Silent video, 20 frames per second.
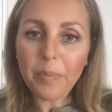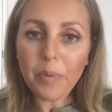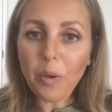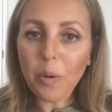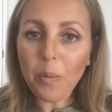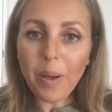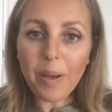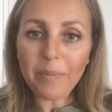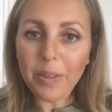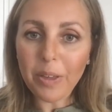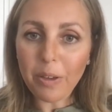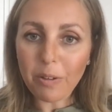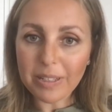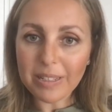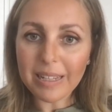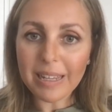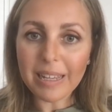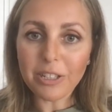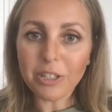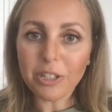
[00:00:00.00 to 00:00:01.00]
whoever your
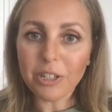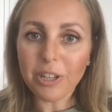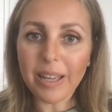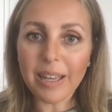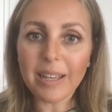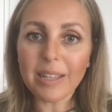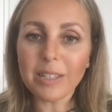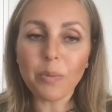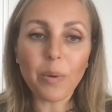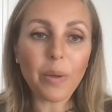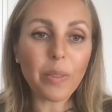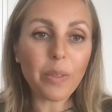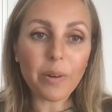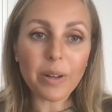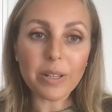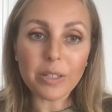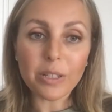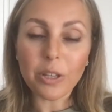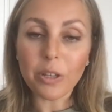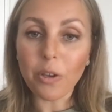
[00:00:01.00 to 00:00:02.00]
teacher is, whether
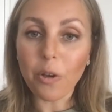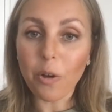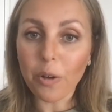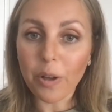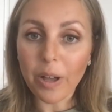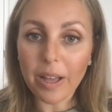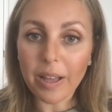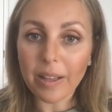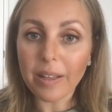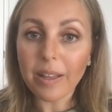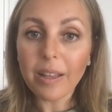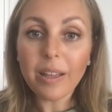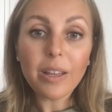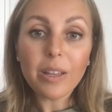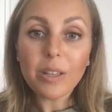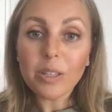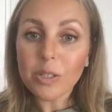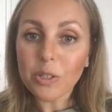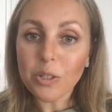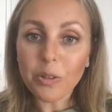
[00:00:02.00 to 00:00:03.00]
it's a yoga
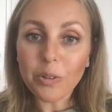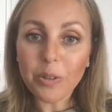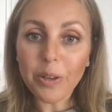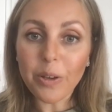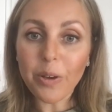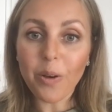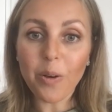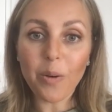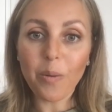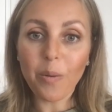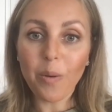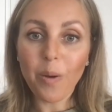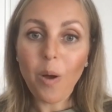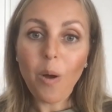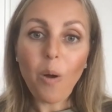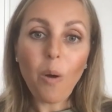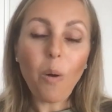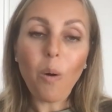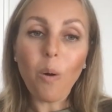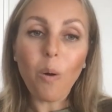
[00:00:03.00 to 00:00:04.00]
studio
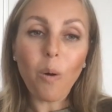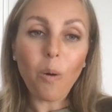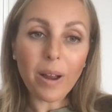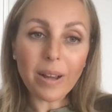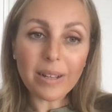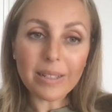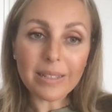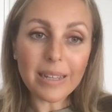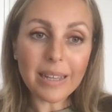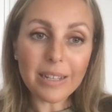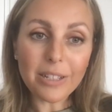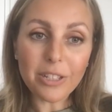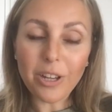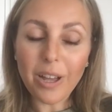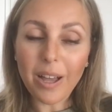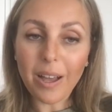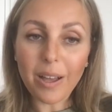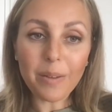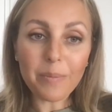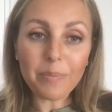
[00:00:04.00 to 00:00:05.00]
or a
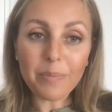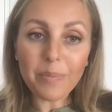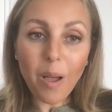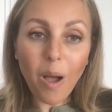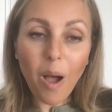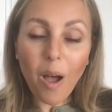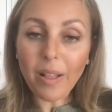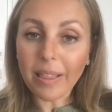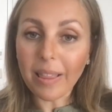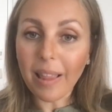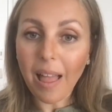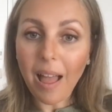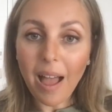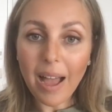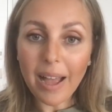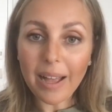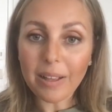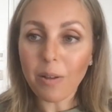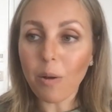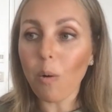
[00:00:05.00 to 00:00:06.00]
teacher
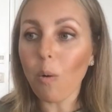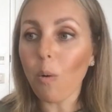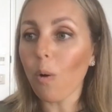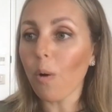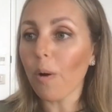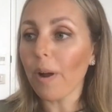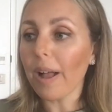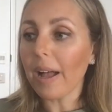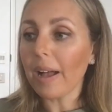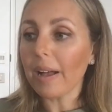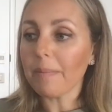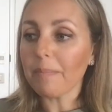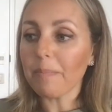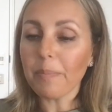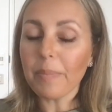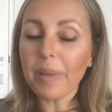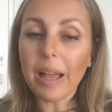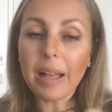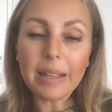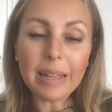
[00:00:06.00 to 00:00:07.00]
online or an
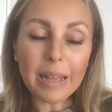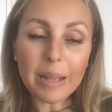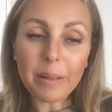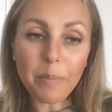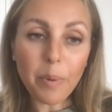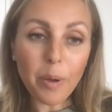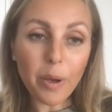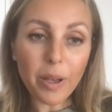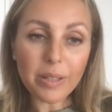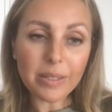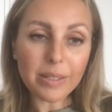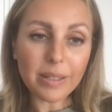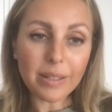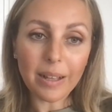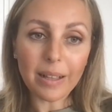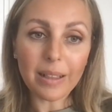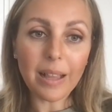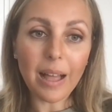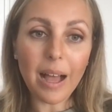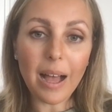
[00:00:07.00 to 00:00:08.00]
in-person
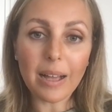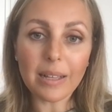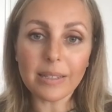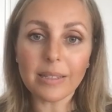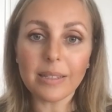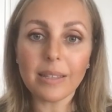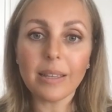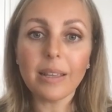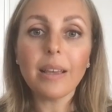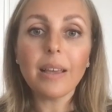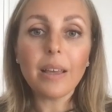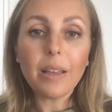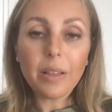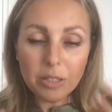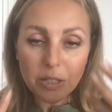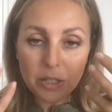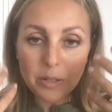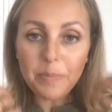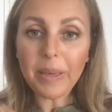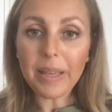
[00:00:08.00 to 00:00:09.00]
class,
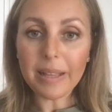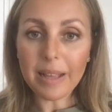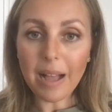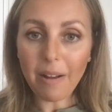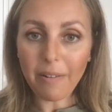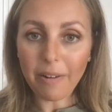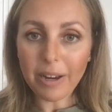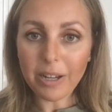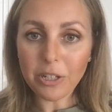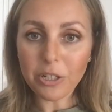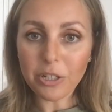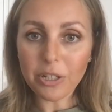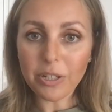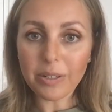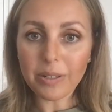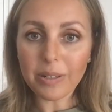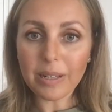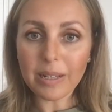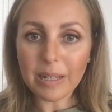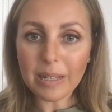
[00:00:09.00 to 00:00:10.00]
to be nourished
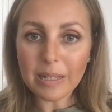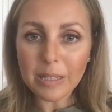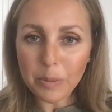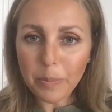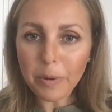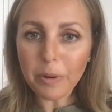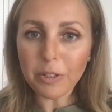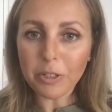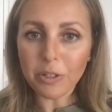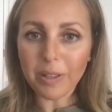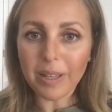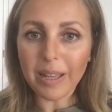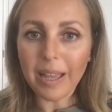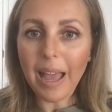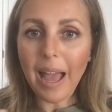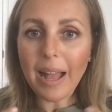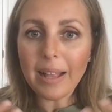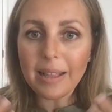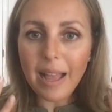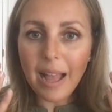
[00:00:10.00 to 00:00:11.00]

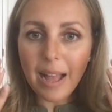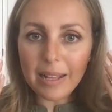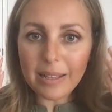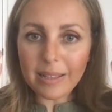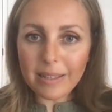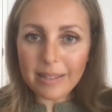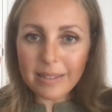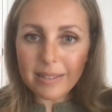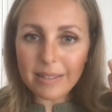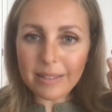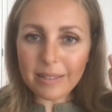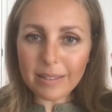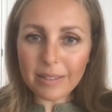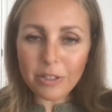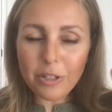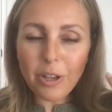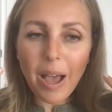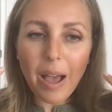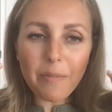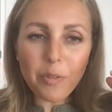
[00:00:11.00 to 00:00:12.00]
spiritually and
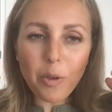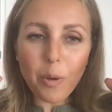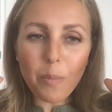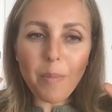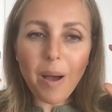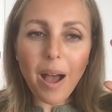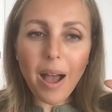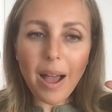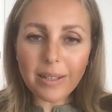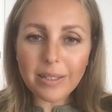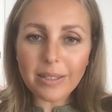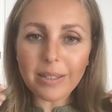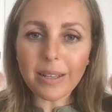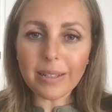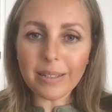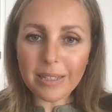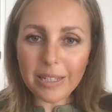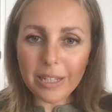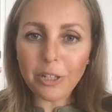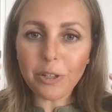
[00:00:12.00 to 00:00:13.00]
to have your mind
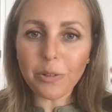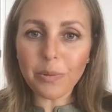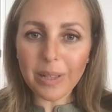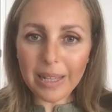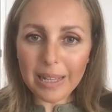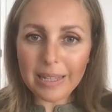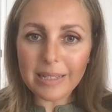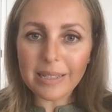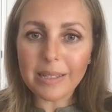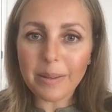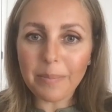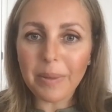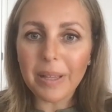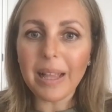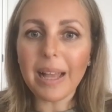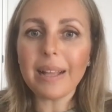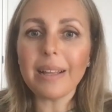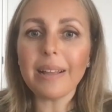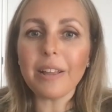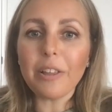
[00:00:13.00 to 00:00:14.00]
continually
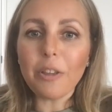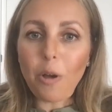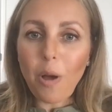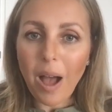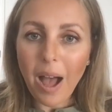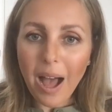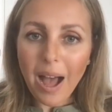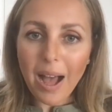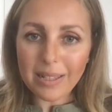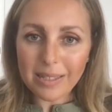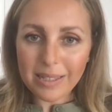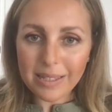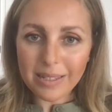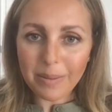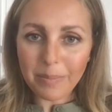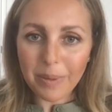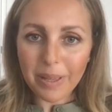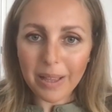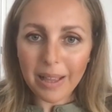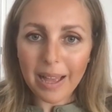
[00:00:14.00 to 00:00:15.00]
stimulated and your heart
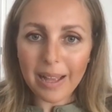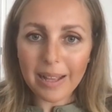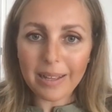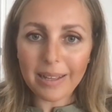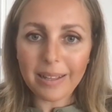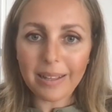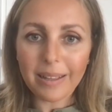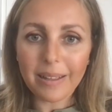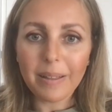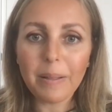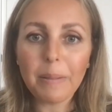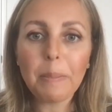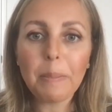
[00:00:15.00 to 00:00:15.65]
stimulated.